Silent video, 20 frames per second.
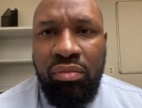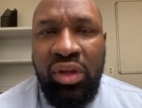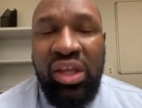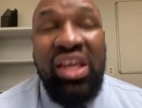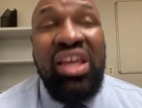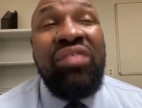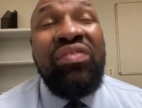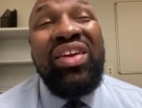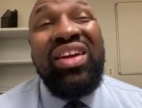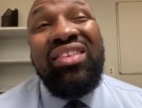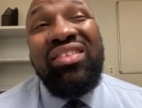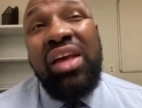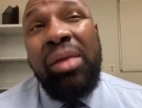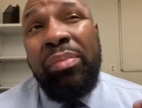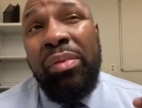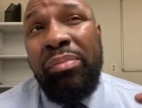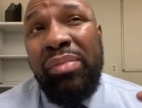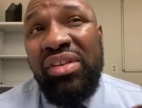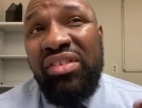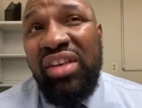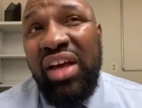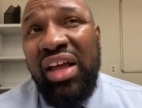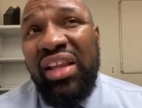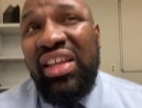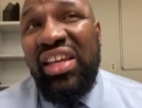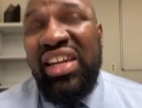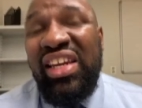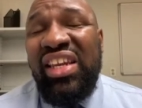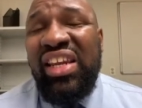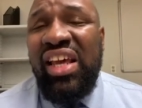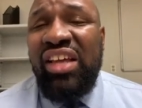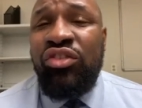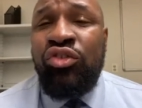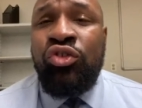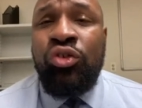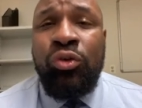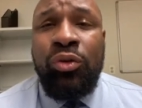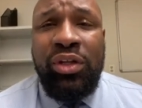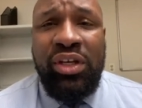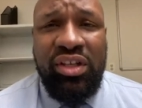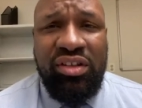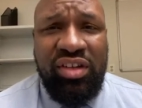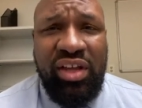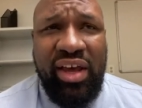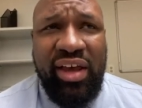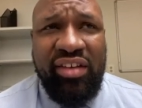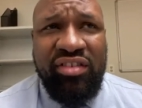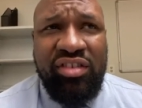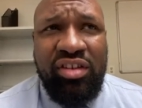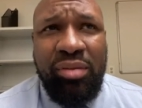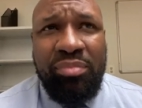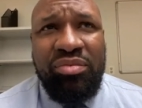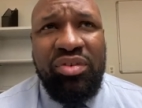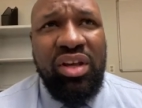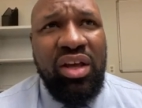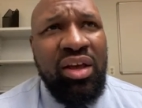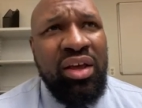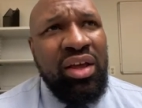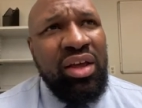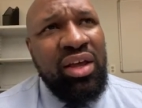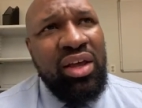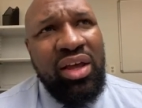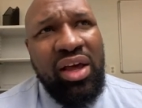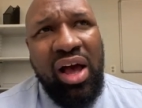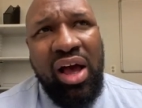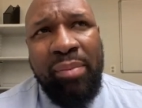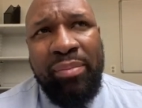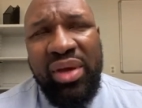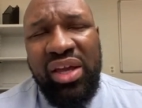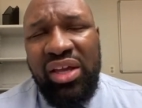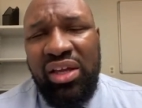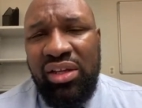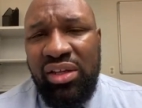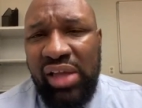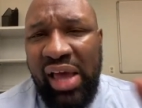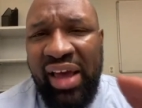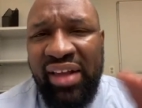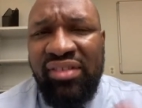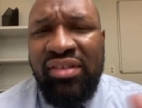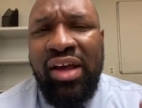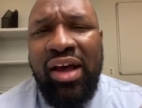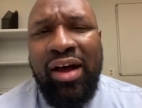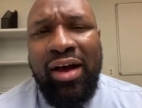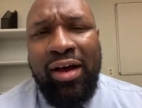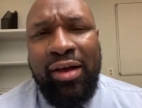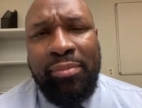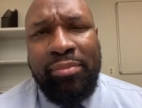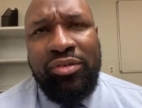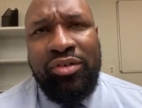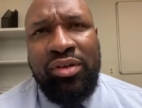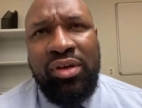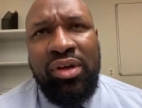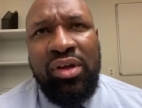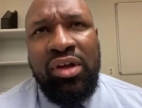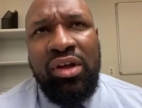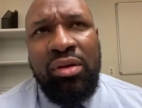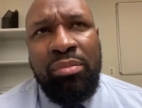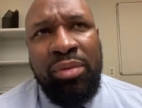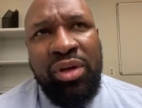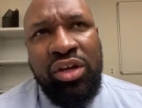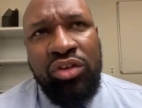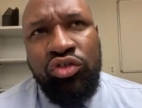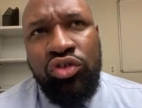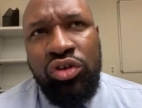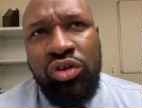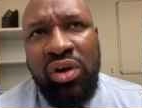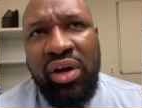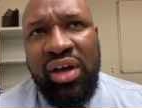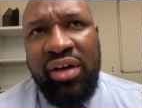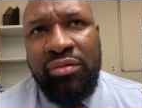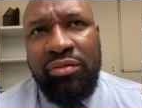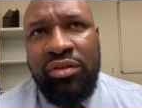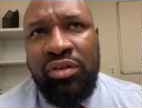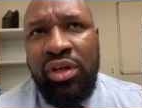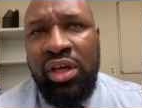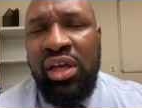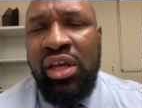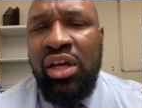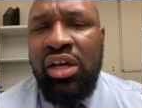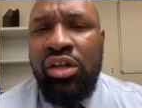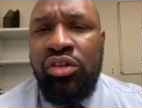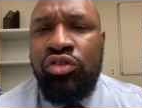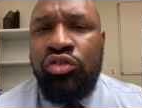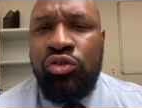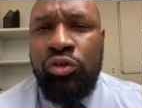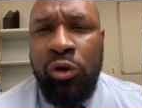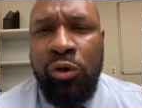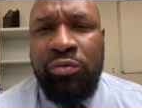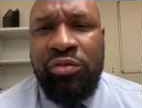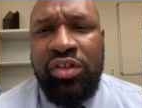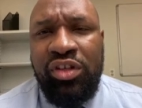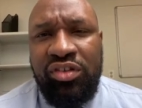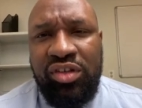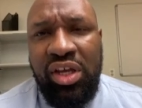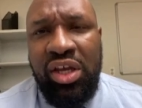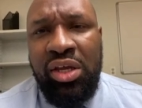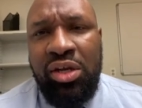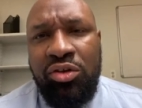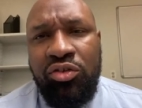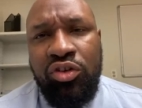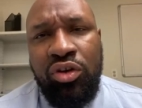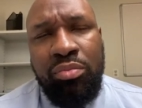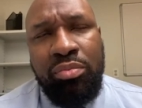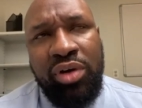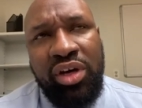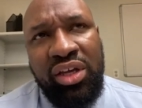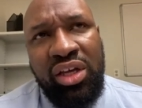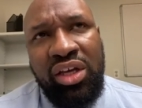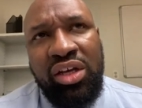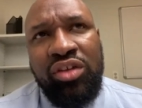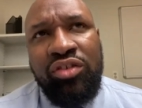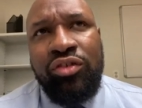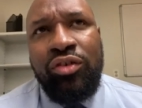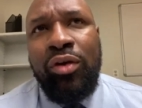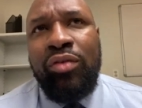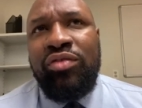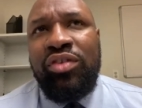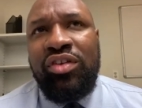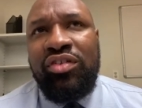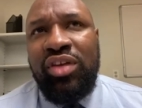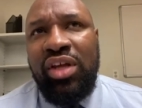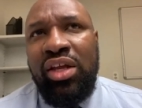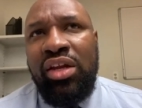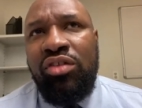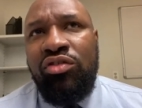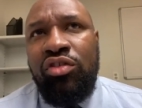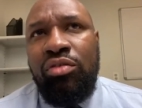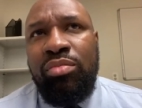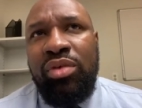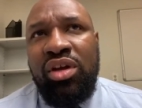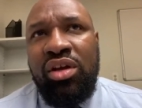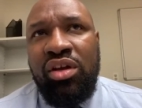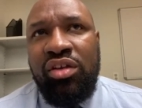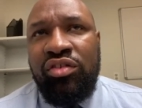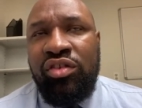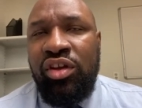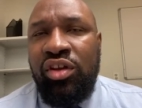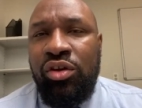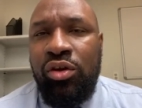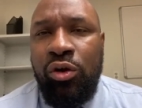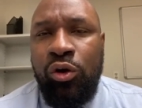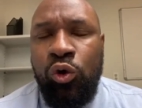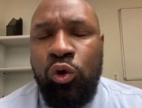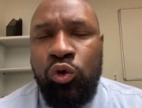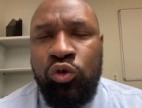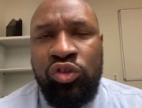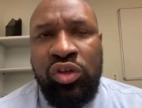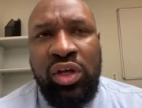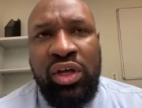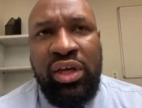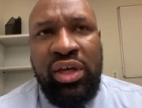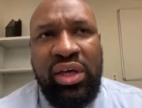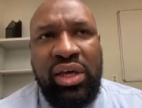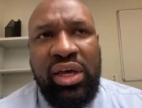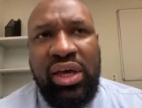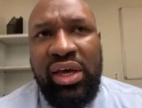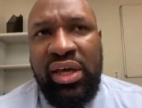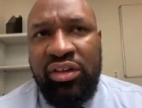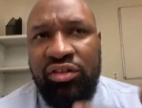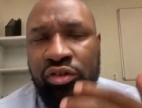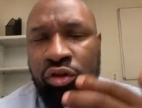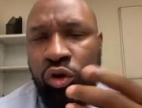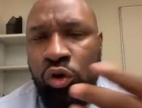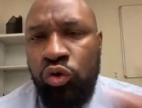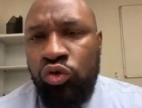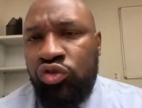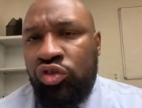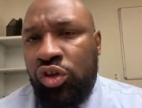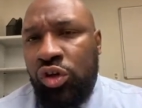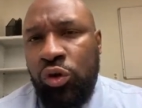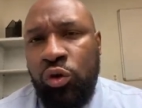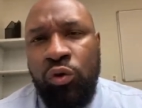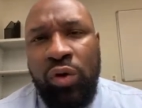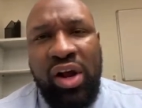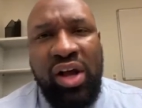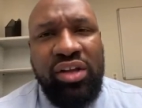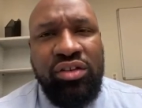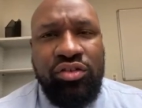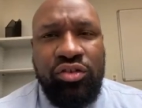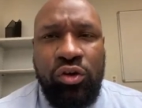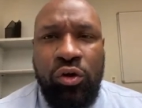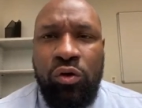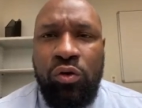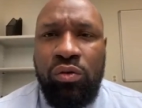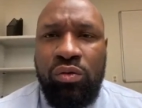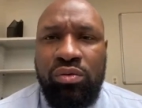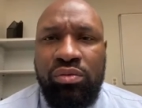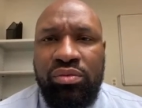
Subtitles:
Even the type of mentality that Julius has sometimes. I mean, at times. Because you know how he conserves his energy, but he conserves his energy because he knows it's nose to the grindstone.